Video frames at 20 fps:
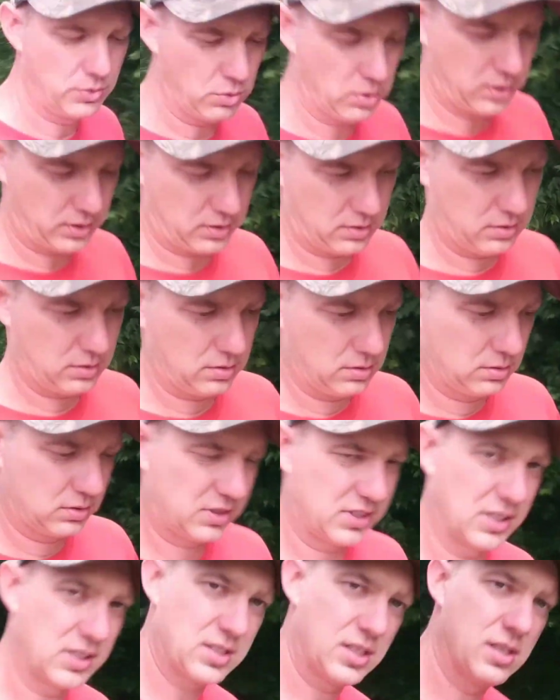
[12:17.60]
work
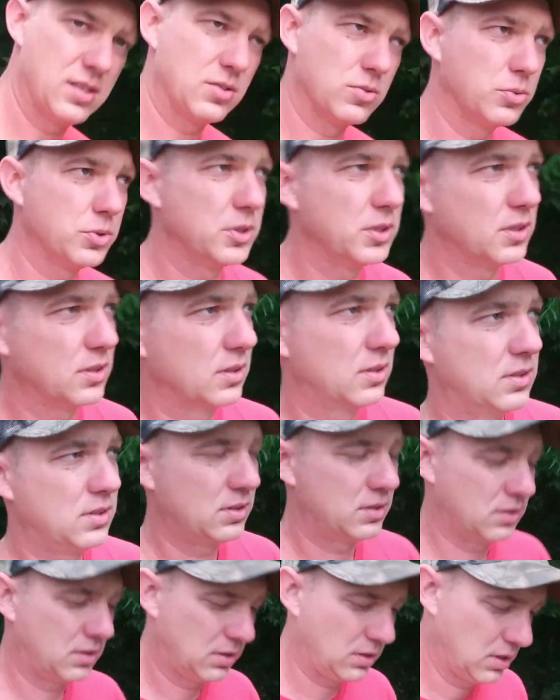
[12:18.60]
6 days a week.
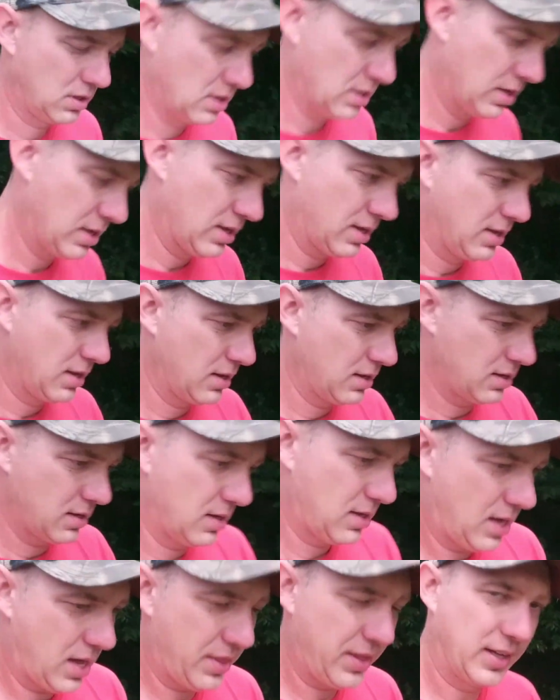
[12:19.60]

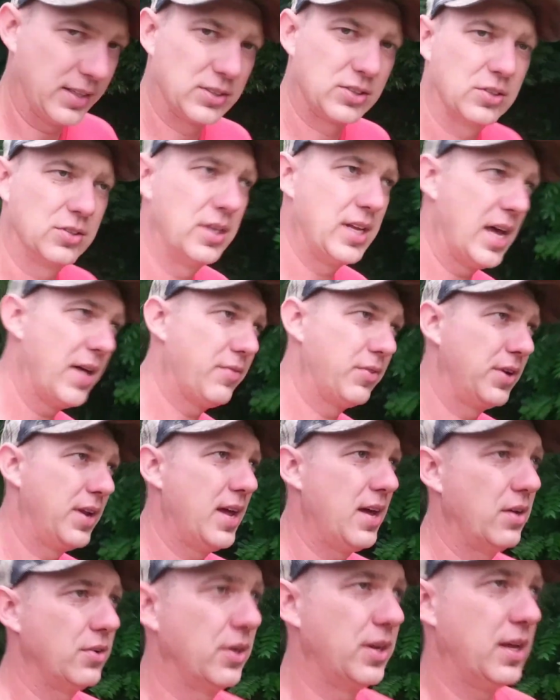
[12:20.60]
I think it's good to have a
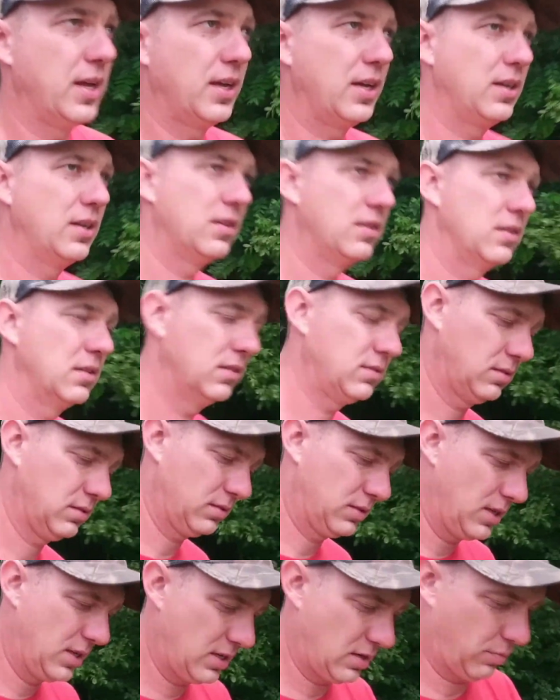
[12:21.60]
down day,
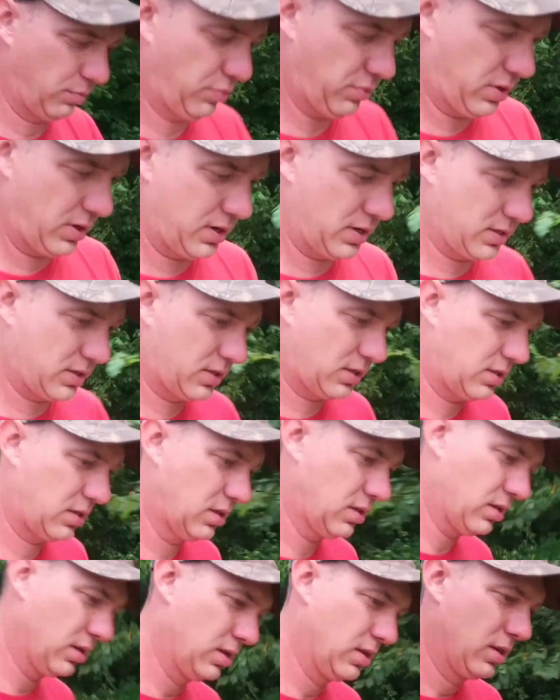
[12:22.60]
decompress,
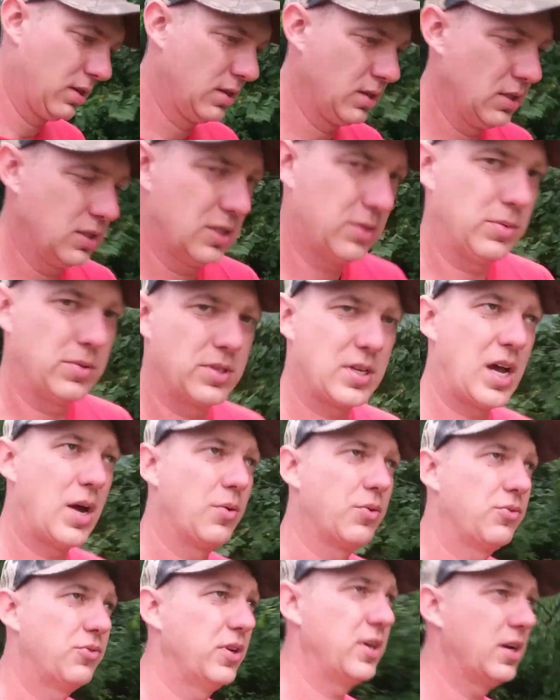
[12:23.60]
spend time
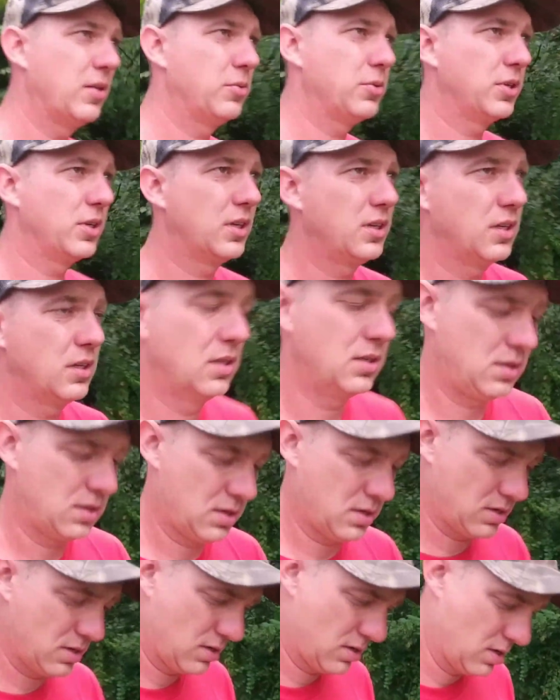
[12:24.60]
with family,
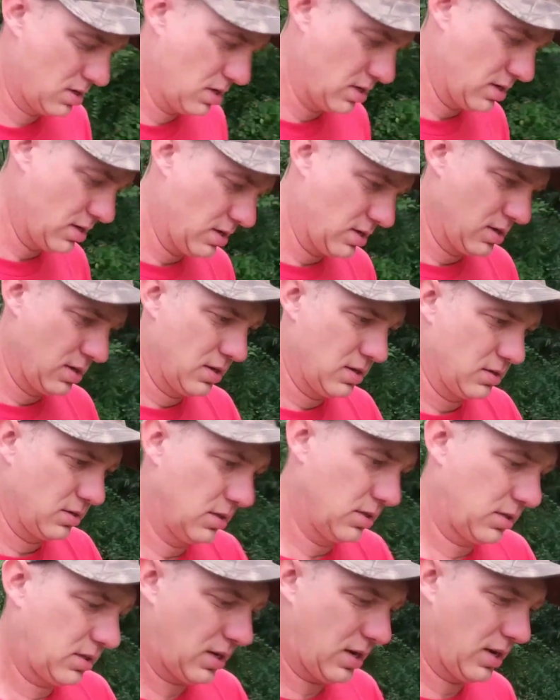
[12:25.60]

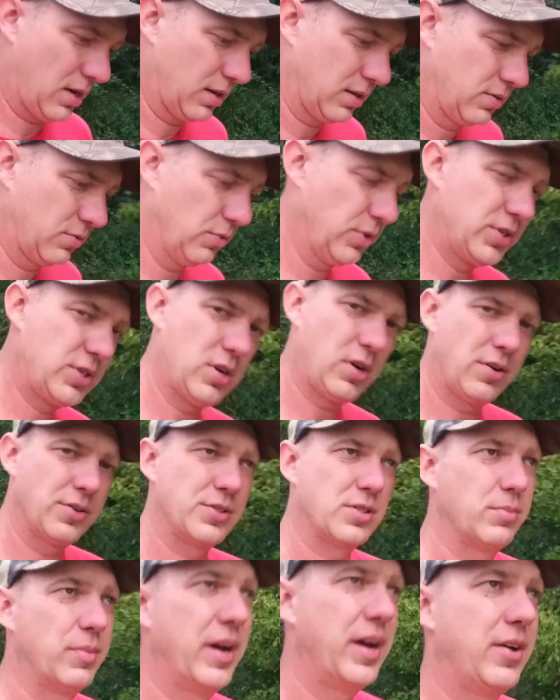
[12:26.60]
just kind of
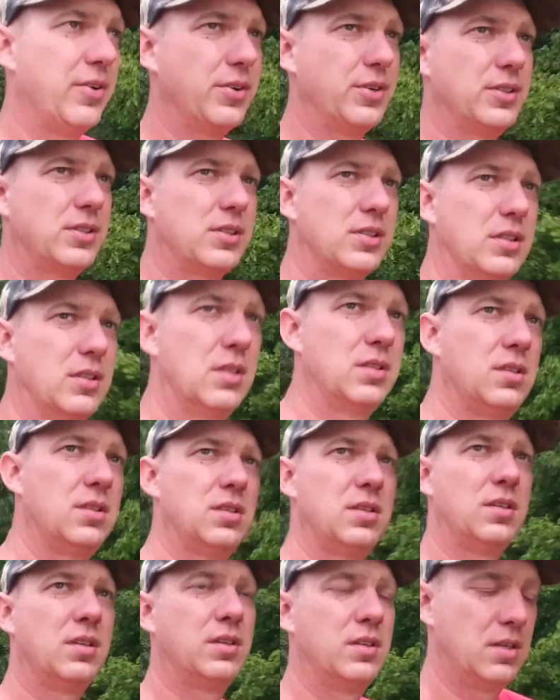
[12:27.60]
recharge the batteries.
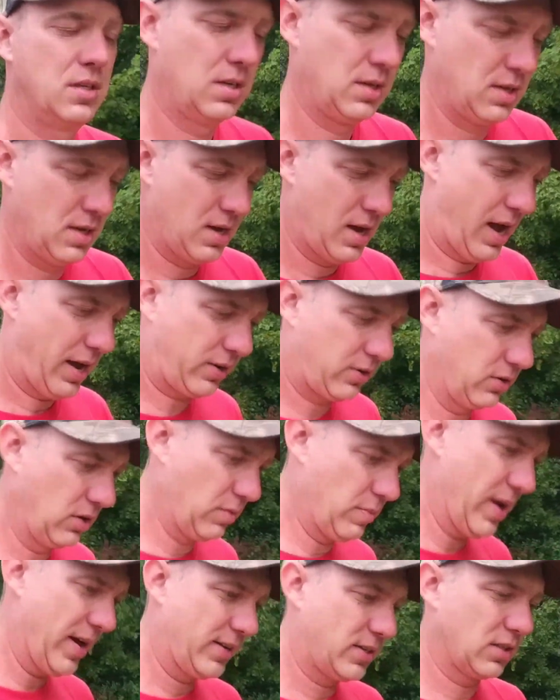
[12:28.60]
I couldn't
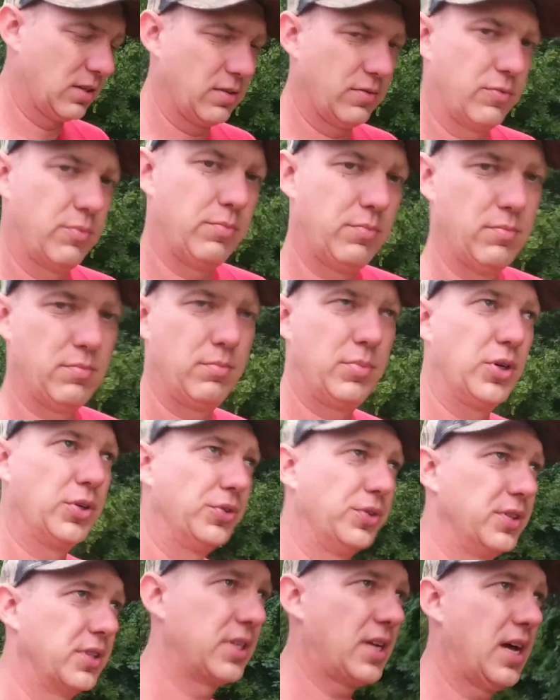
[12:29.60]
imagine of
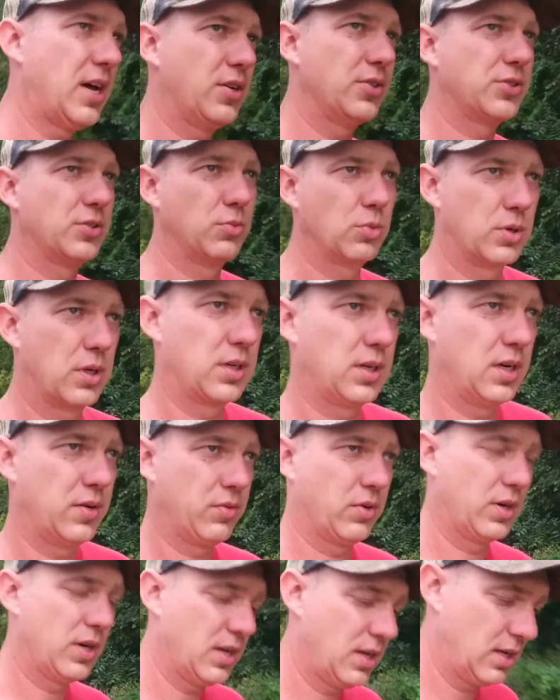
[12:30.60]
building this house and working
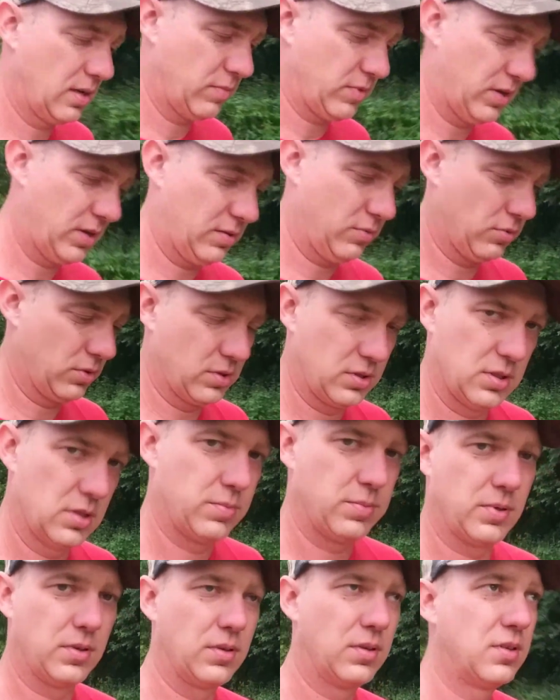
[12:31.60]
every day. I mean, it would have
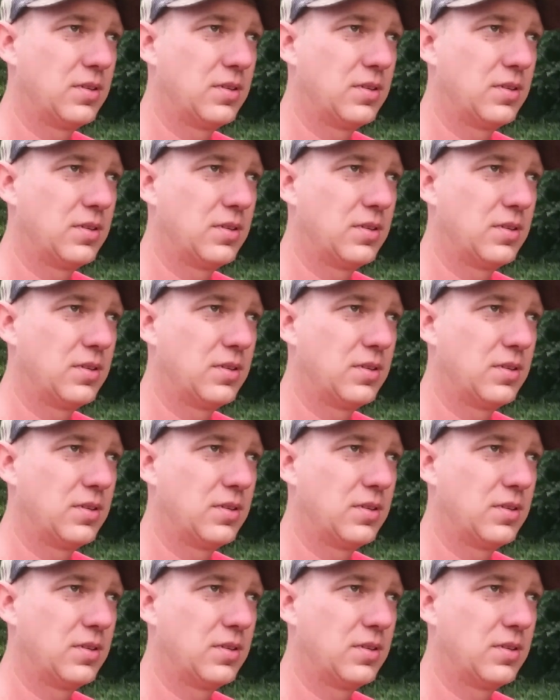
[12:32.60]
just been,